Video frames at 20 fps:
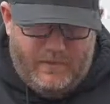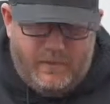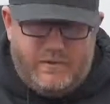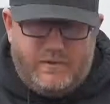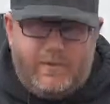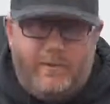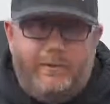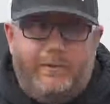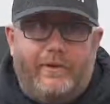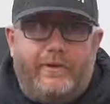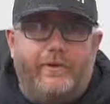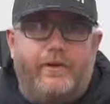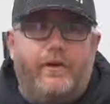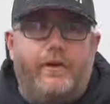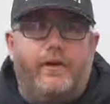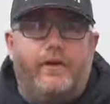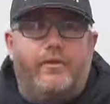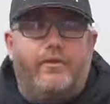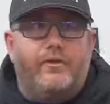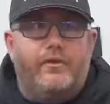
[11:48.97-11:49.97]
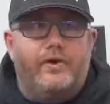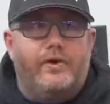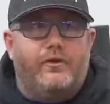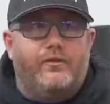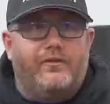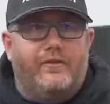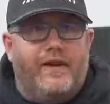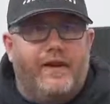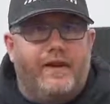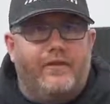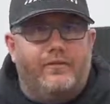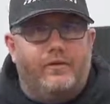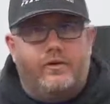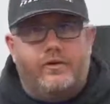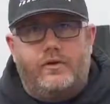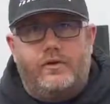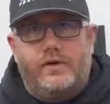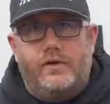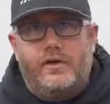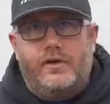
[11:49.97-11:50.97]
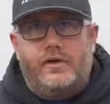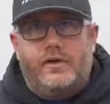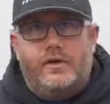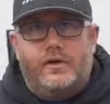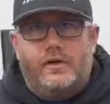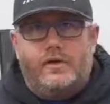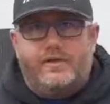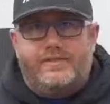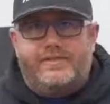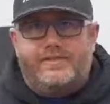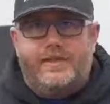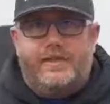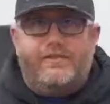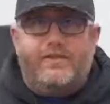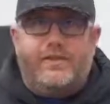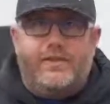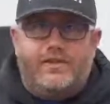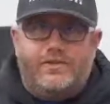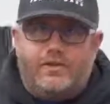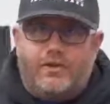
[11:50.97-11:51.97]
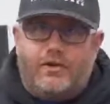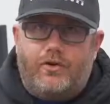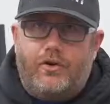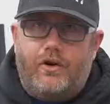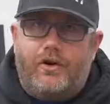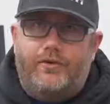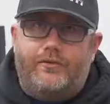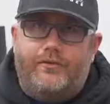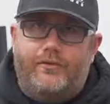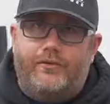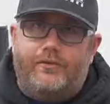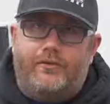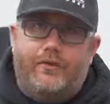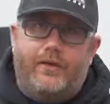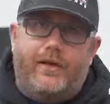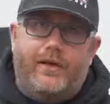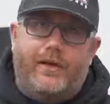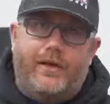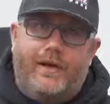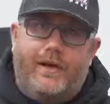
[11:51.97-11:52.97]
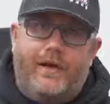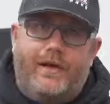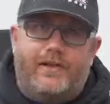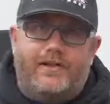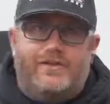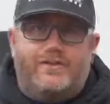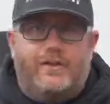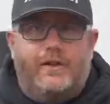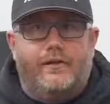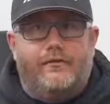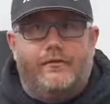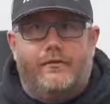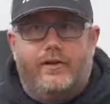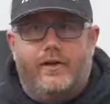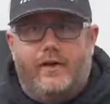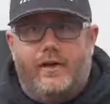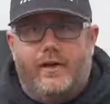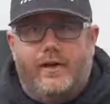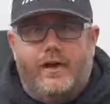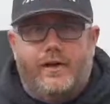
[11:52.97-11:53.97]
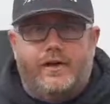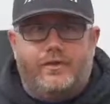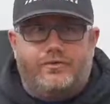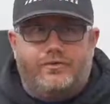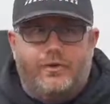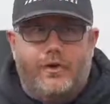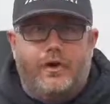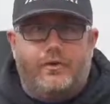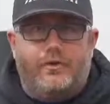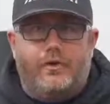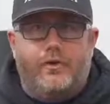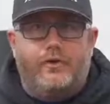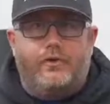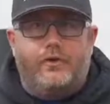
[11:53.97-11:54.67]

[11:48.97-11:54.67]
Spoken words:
Typically on a 305, we're 7-inch across the front, an 8-inch left rear, and a 9-inch right rear.